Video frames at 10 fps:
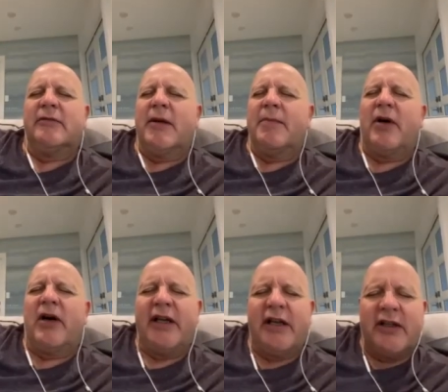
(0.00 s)
my
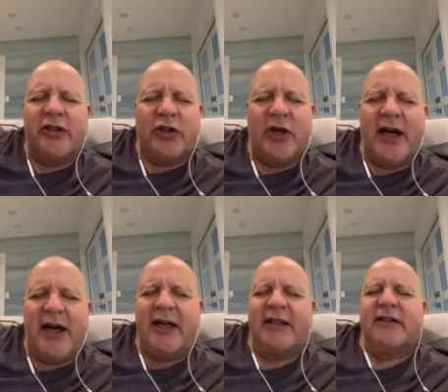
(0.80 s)
body
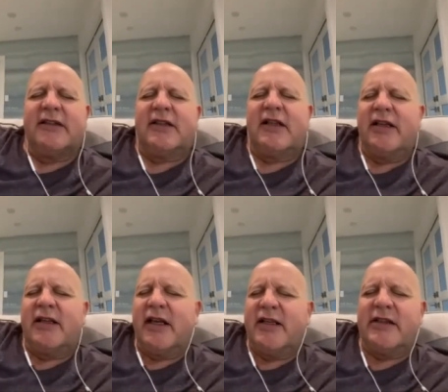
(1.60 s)
contracts, it's like
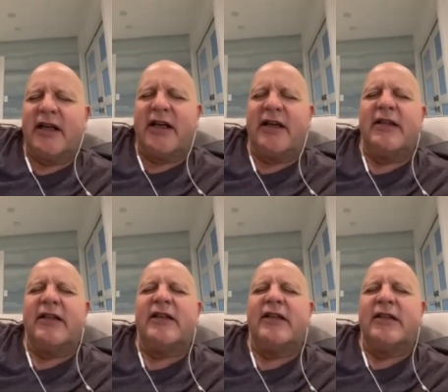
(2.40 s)

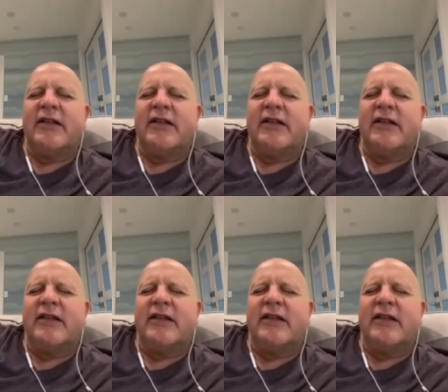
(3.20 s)
anxiety.